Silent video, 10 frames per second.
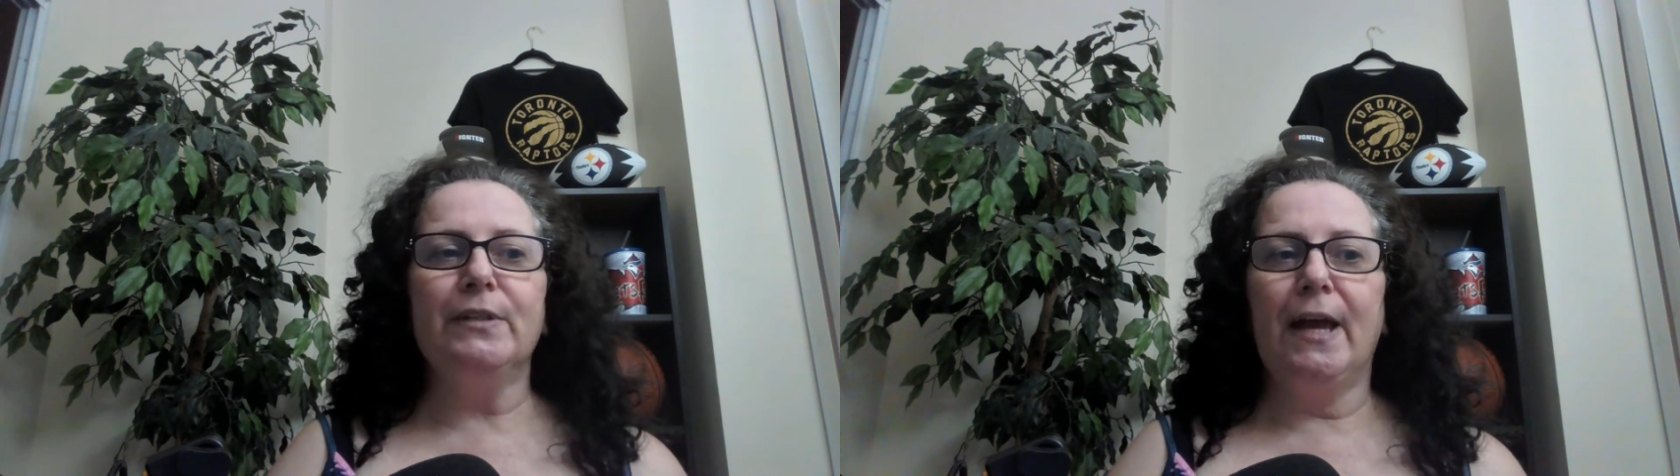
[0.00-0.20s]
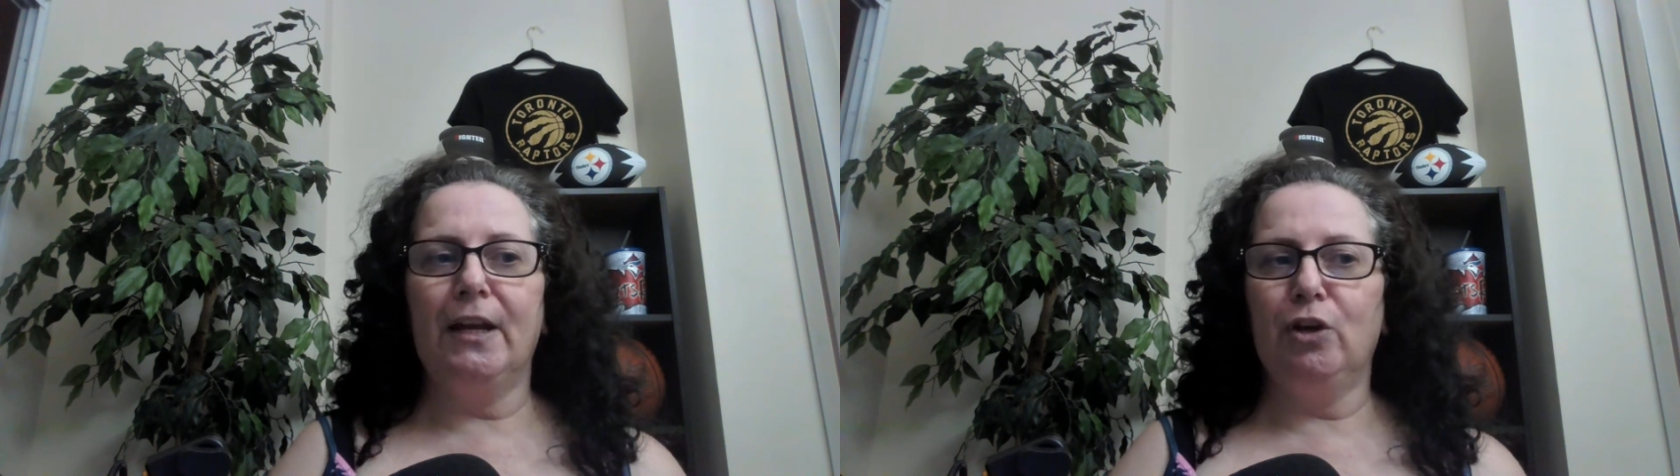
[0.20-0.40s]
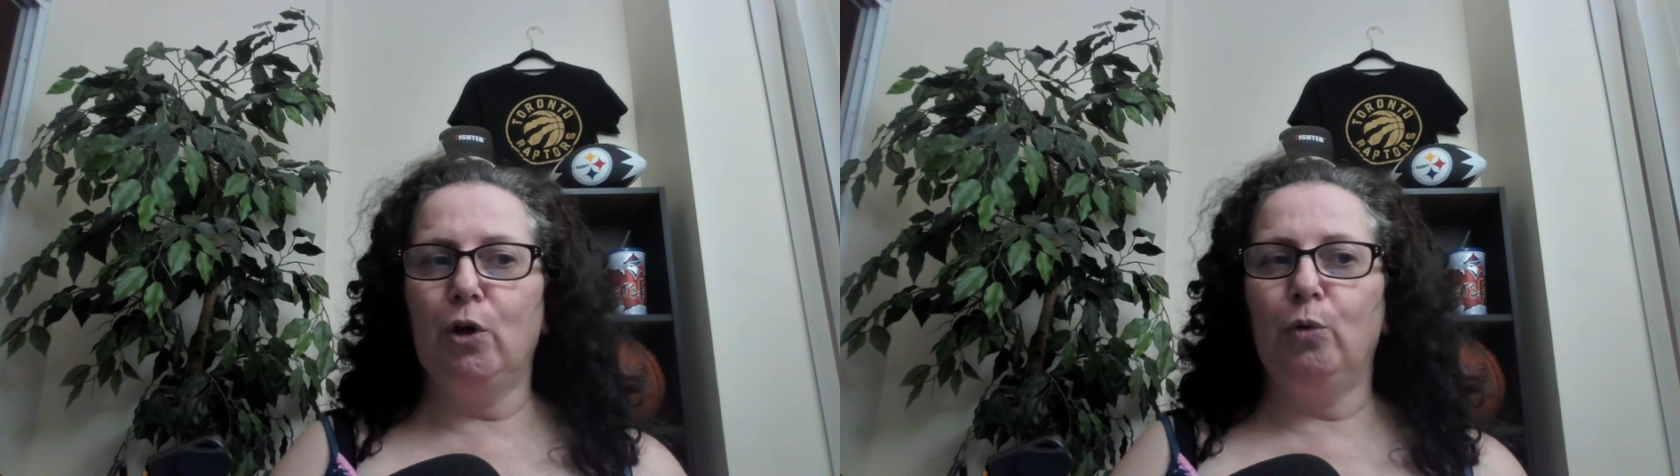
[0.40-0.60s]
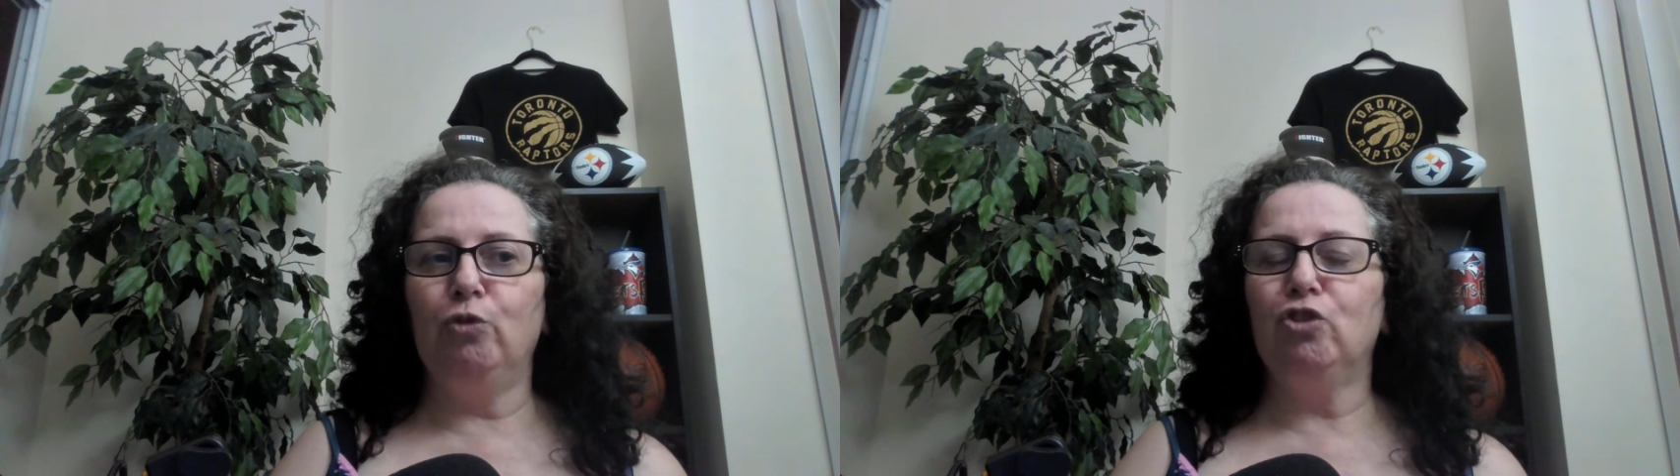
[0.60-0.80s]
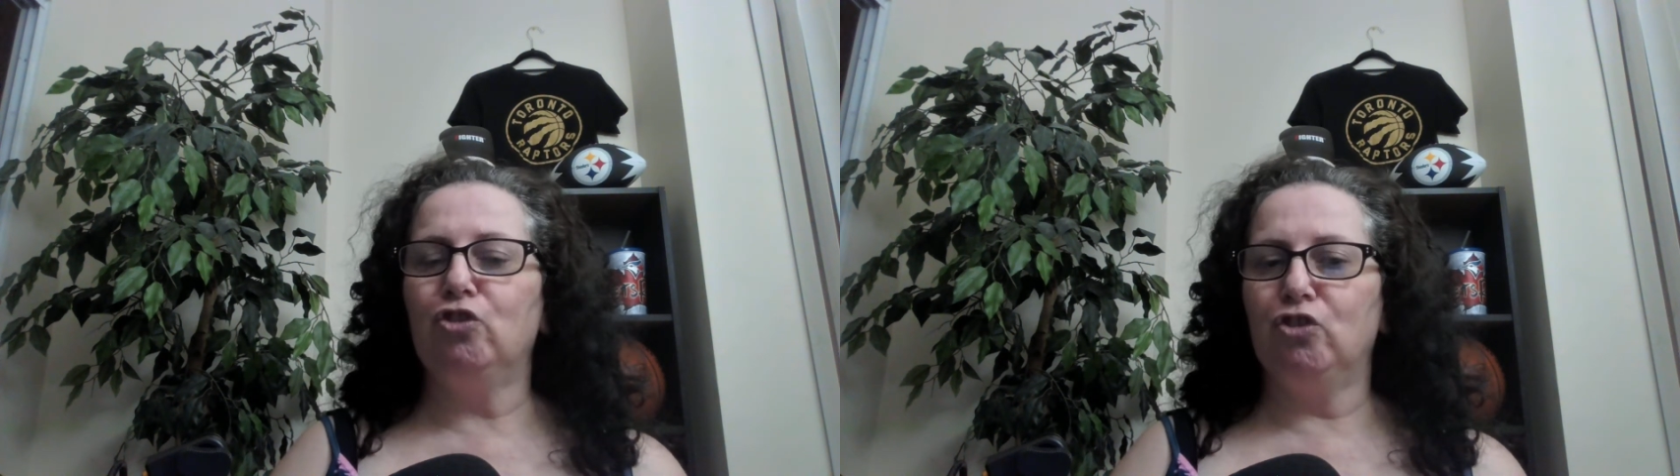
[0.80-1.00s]
head
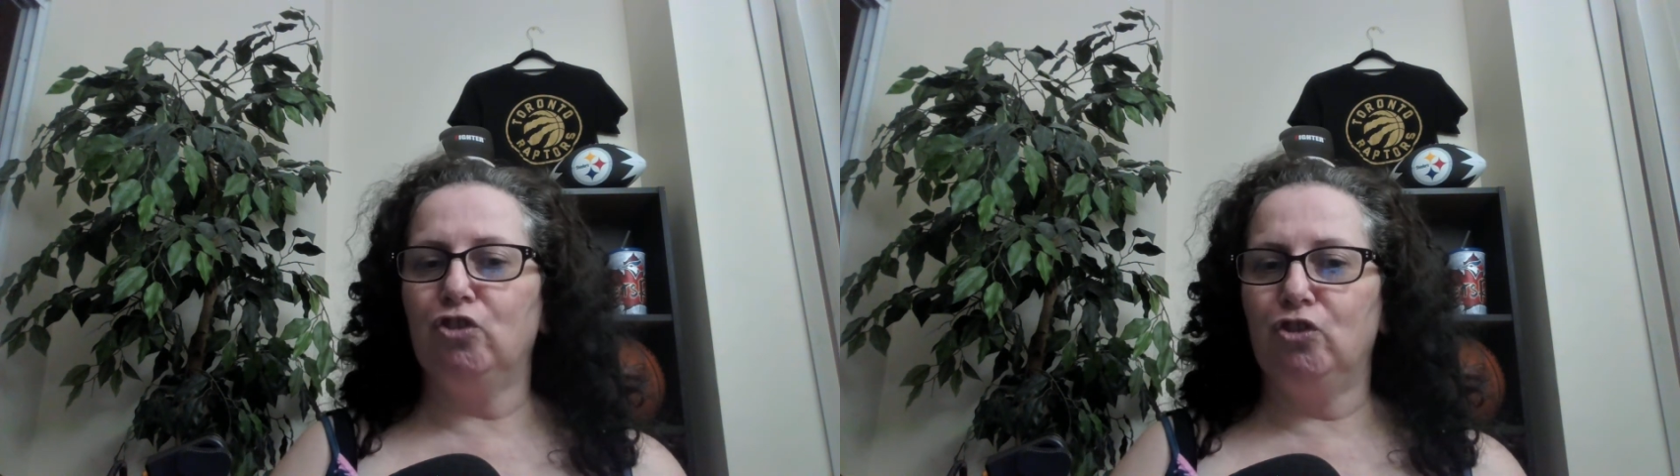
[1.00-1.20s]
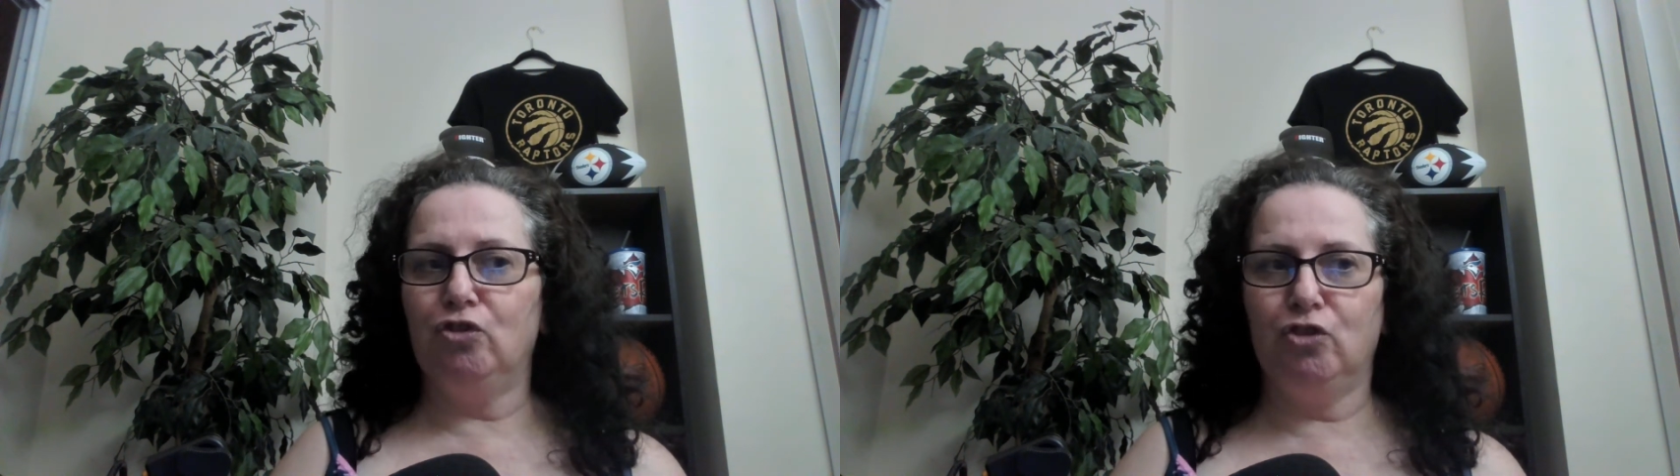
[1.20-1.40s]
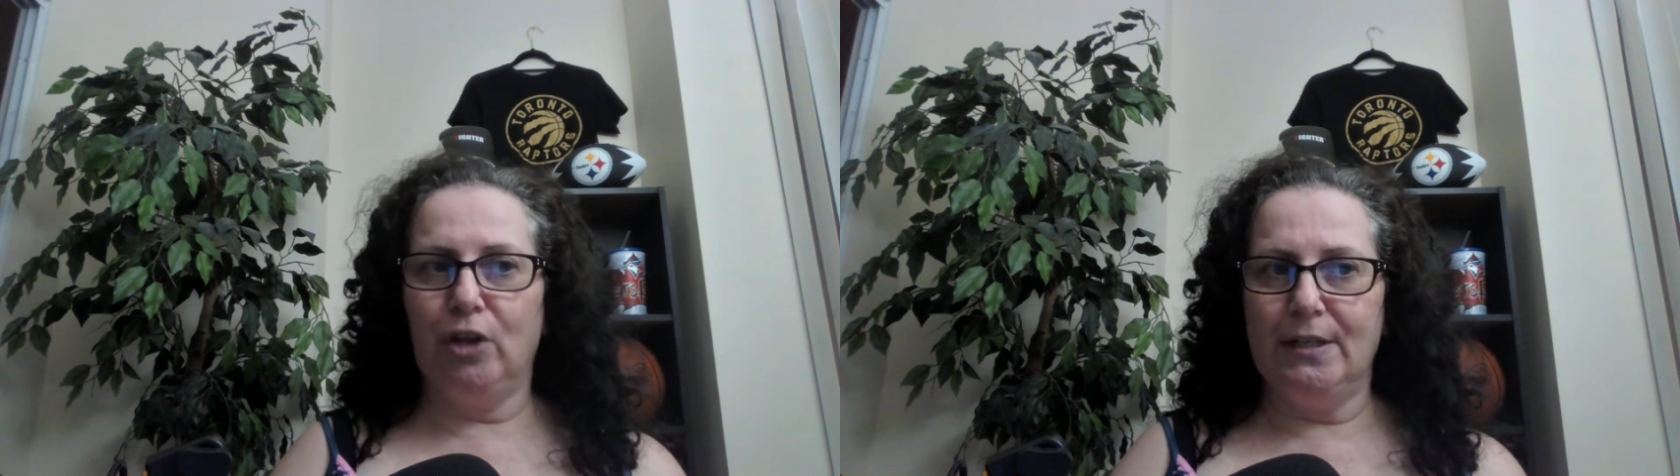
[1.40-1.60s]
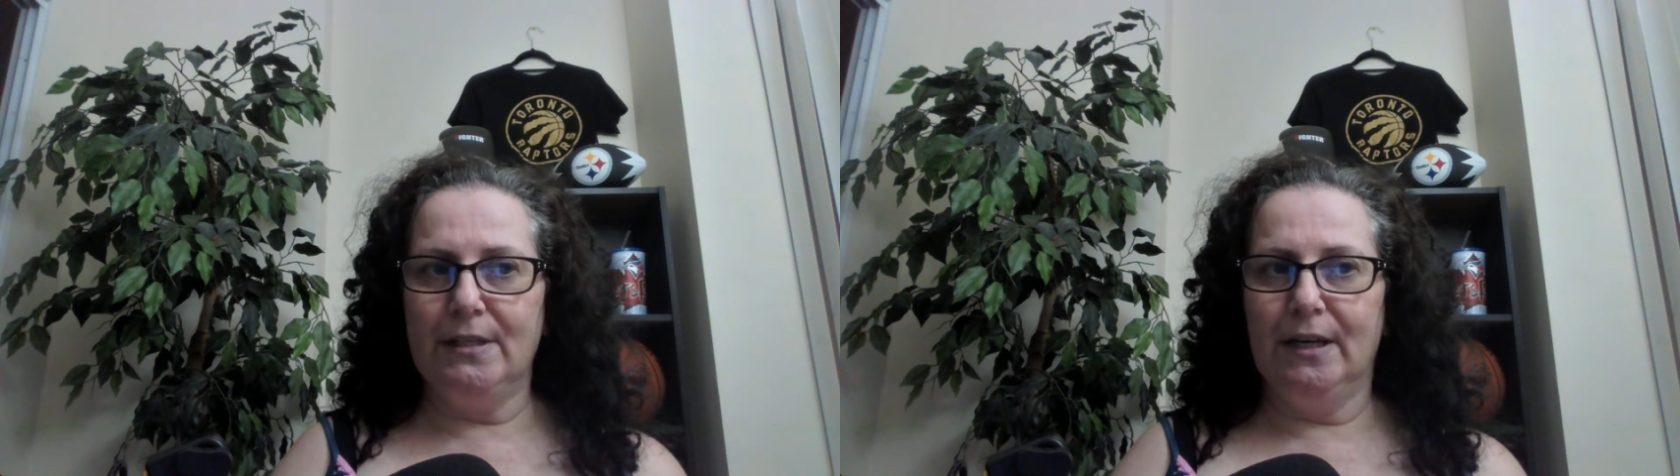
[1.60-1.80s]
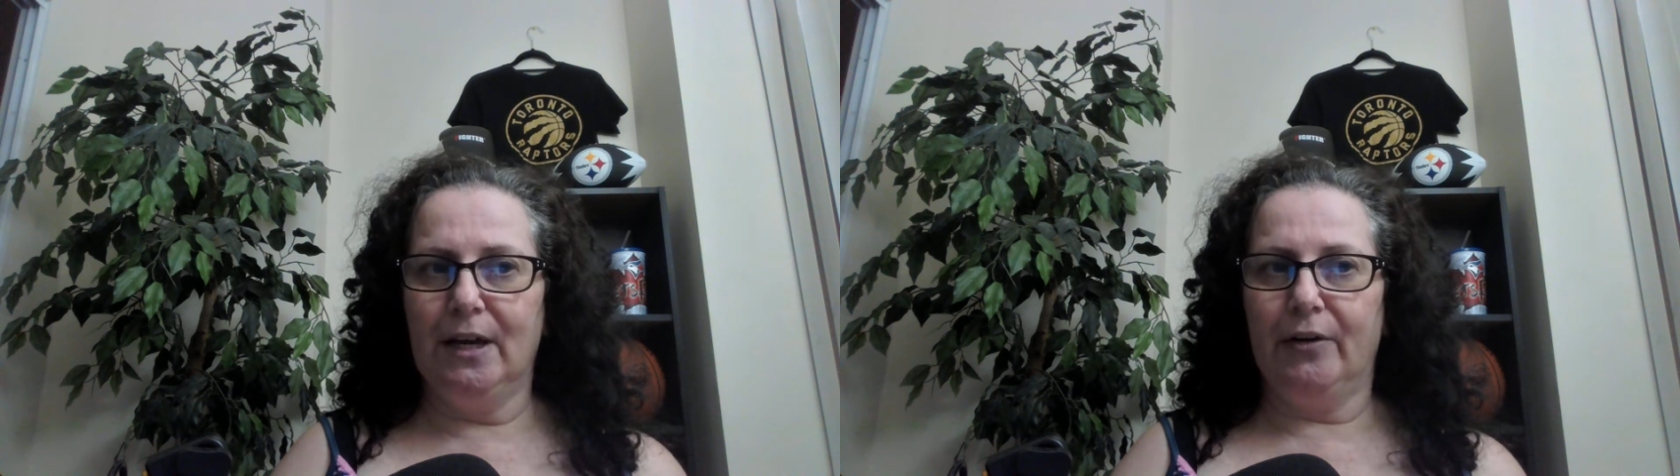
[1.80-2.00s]
coach
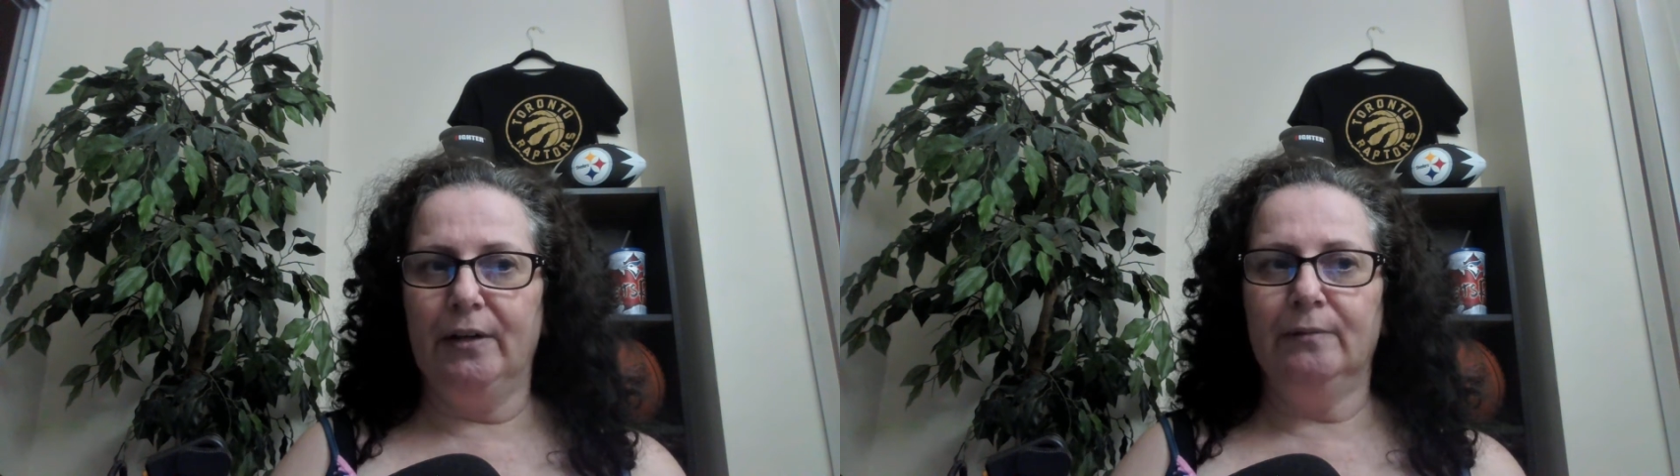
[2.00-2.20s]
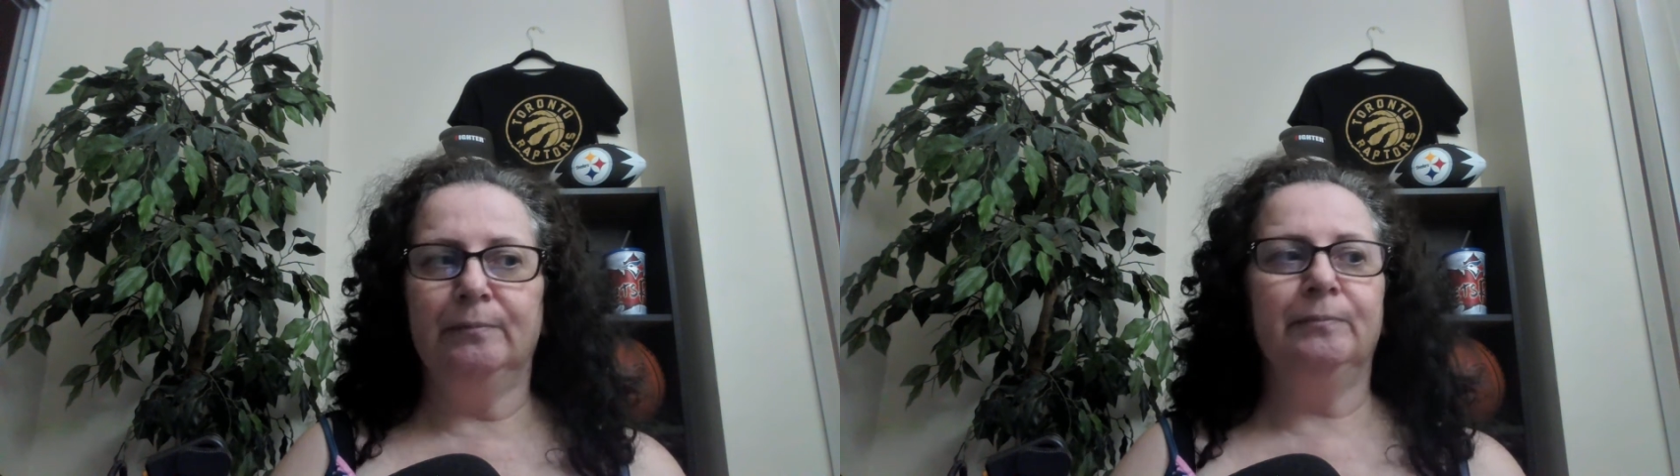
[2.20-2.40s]
Jason Garrett,